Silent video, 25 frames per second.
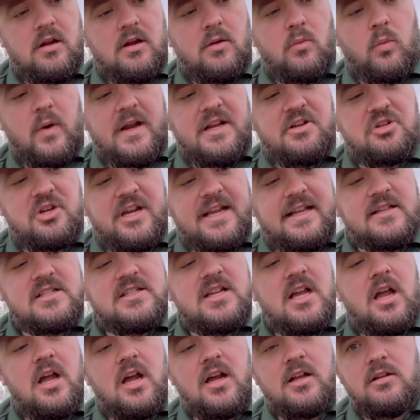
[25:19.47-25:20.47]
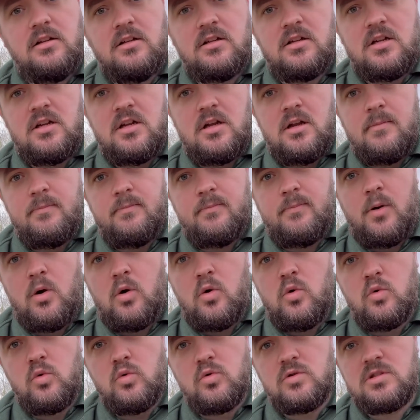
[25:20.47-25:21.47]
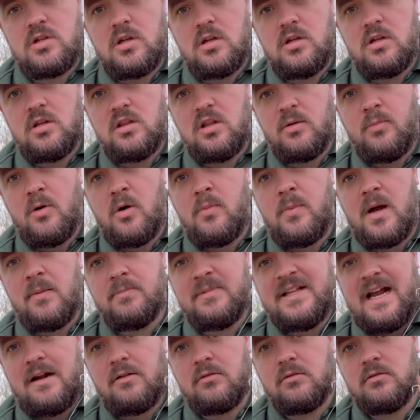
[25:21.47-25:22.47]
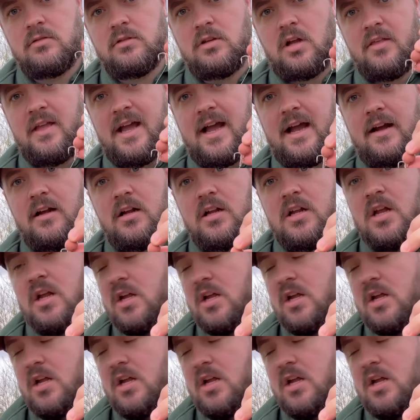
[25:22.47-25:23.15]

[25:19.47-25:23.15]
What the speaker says: which in turn pulls the pop-up down like that.